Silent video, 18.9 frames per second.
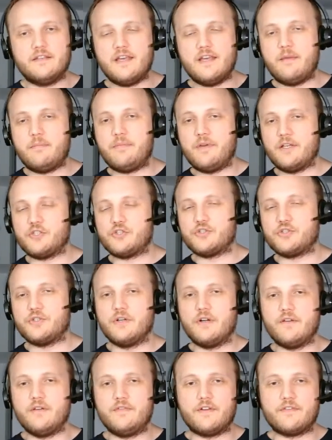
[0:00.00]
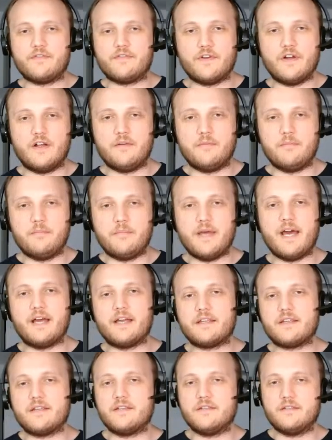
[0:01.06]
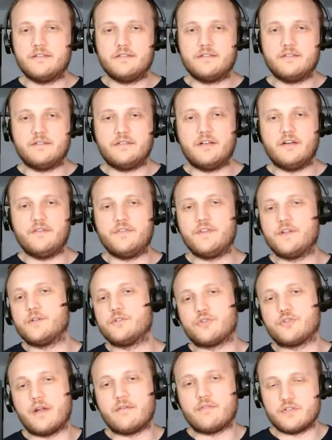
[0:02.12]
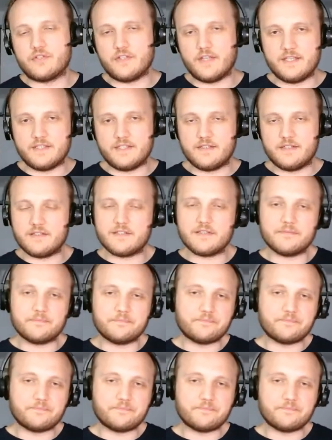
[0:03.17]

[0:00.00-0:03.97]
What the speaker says: a picture of the front and back of their driver's license.